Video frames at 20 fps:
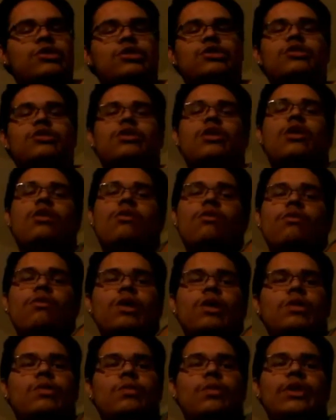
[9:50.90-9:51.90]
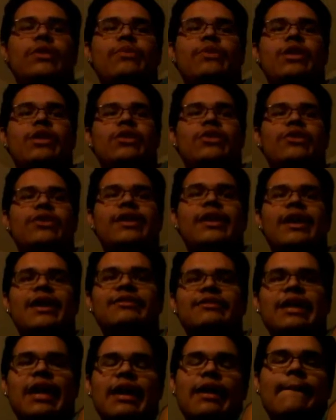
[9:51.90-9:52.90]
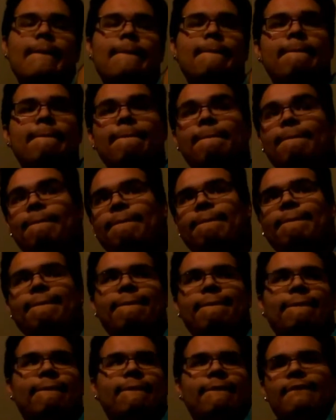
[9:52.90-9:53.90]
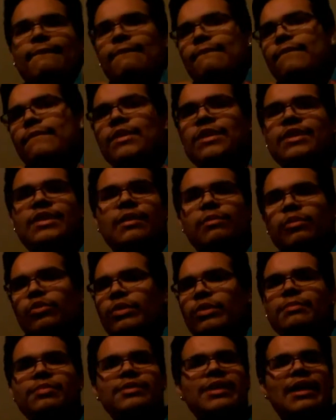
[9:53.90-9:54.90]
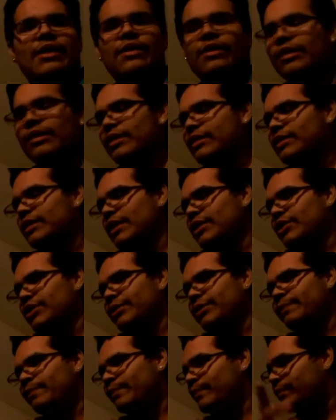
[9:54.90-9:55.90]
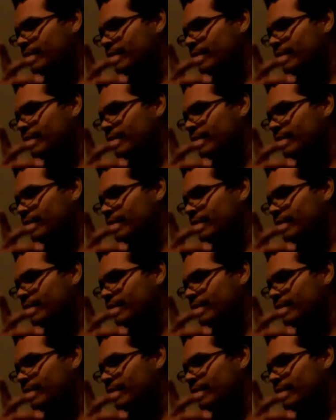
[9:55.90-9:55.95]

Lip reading: so, what do you want to learn today? I was like, double whips out of the extension.